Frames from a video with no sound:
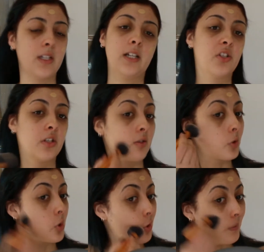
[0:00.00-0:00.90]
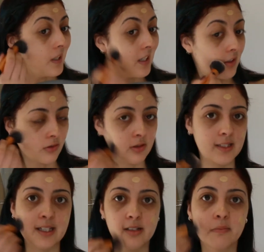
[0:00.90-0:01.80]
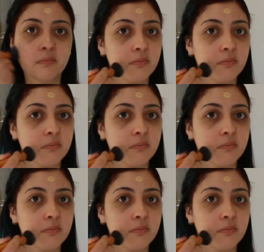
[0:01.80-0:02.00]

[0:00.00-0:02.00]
Actually doesn't look too bad on the skin.